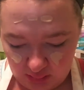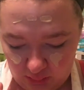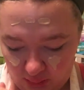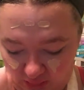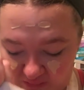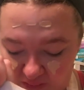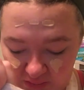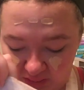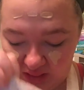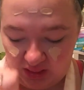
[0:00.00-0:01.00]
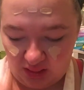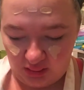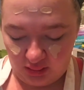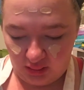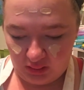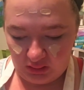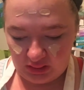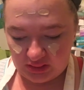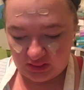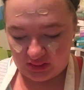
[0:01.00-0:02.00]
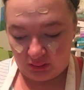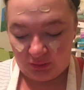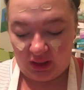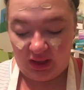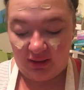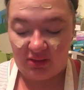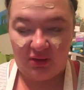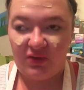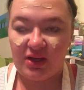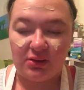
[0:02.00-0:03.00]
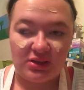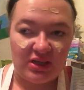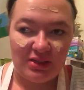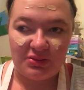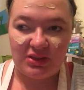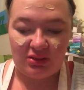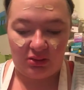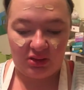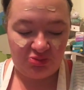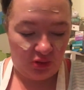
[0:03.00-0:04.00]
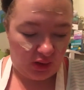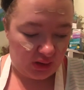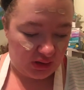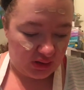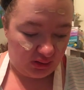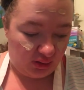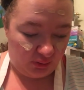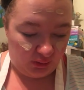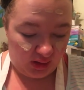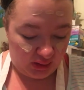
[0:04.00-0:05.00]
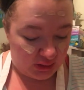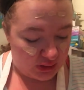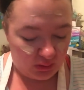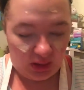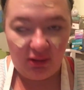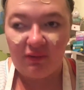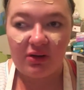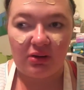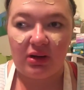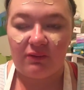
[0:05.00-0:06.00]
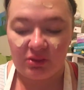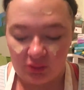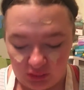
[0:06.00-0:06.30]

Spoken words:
Or if you want concealer, you can just apply it with your fingertips, a little sponge, a little brush, however you're comfortable